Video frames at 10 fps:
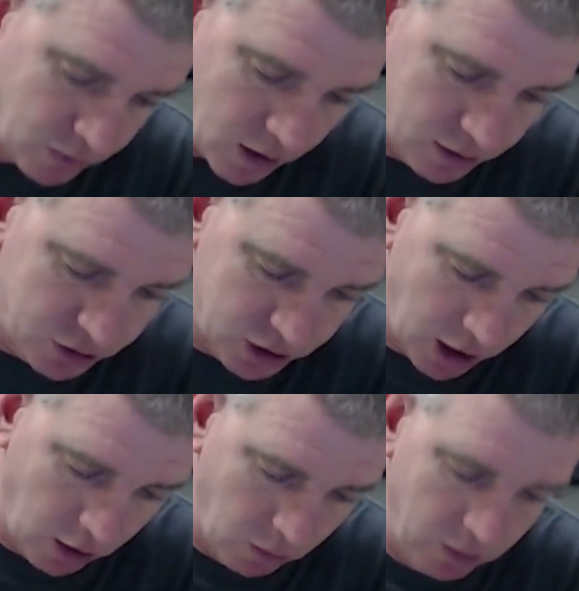
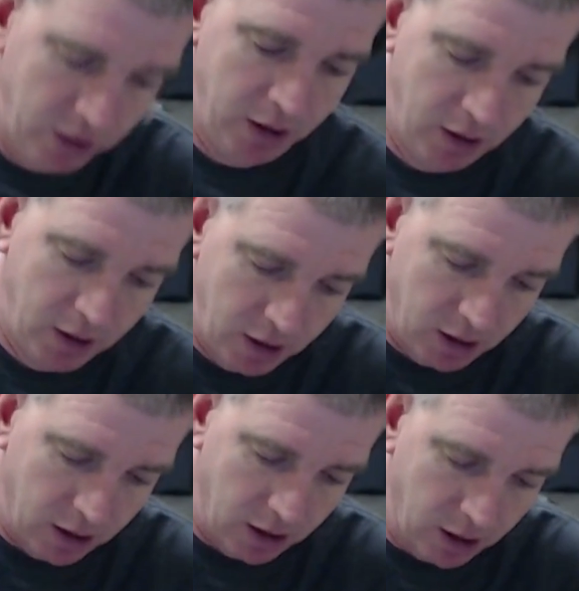So,
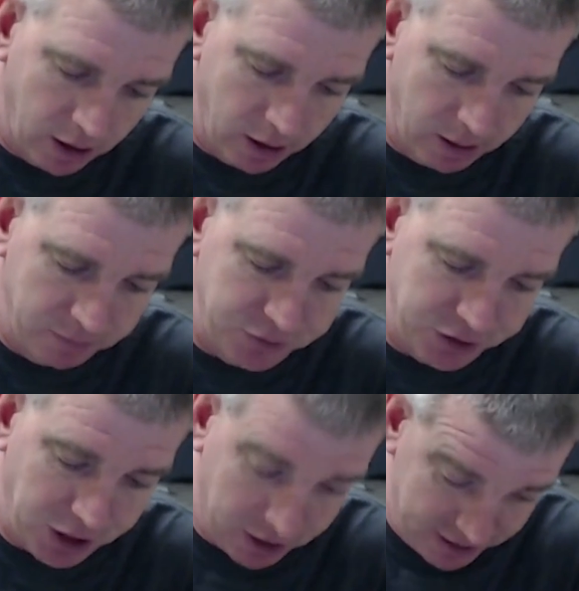the
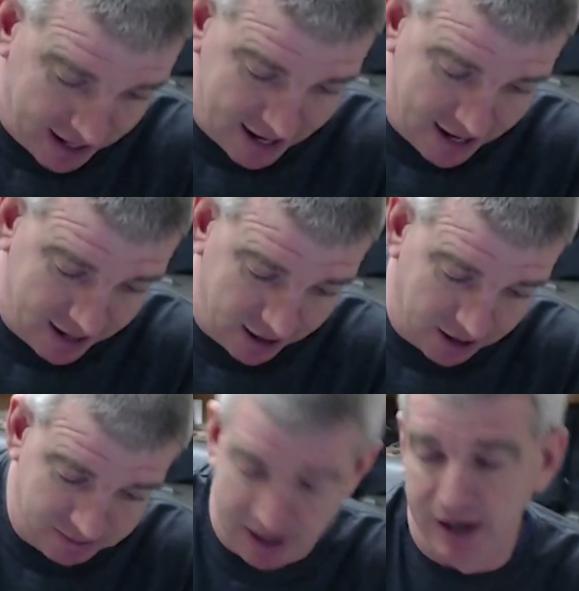Dirty Diana
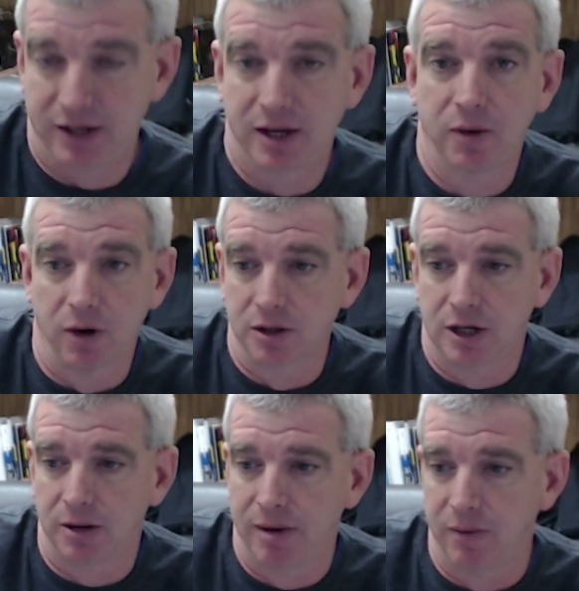update. We're going to
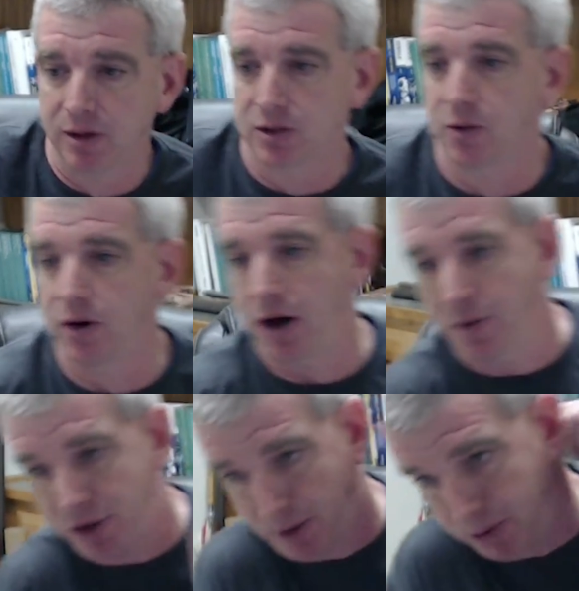talk about what's going on
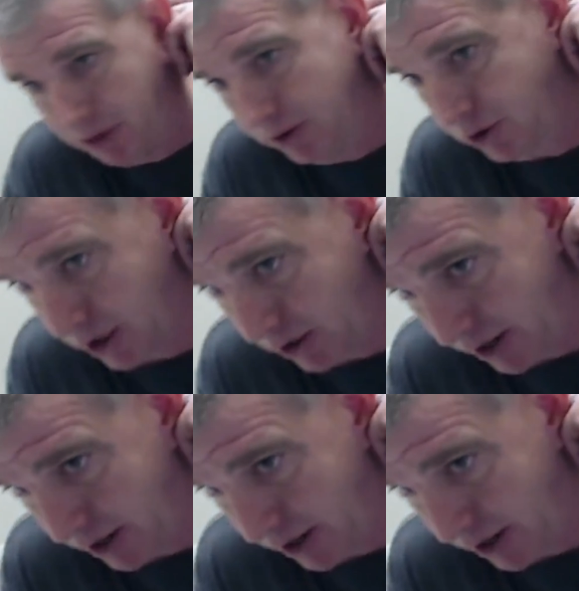with our pulling truck right